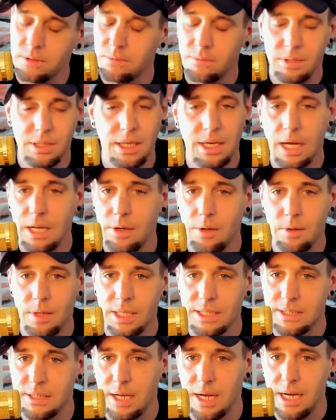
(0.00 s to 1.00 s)
Okay, I know
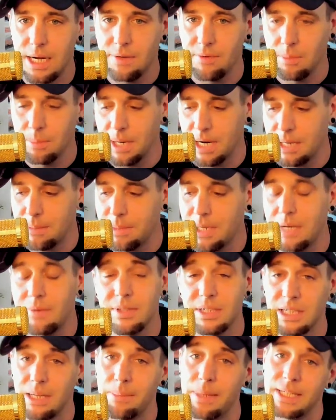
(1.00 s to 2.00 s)
that's not everybody, but
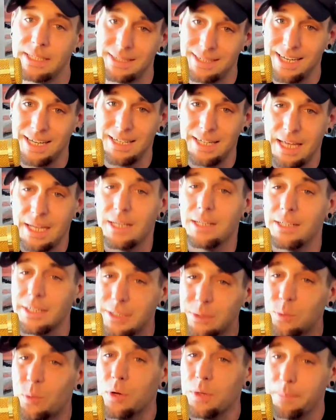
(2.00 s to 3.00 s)
every time I say that, at
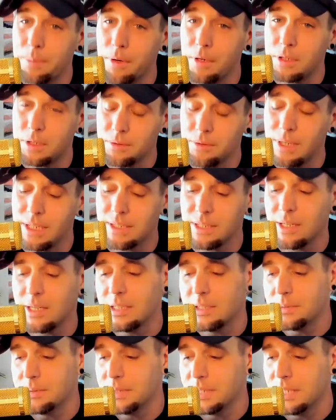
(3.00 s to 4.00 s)
least one person
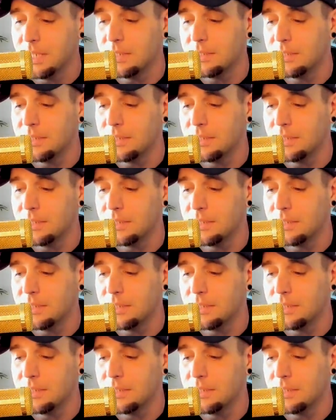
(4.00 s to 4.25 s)
resonates with that.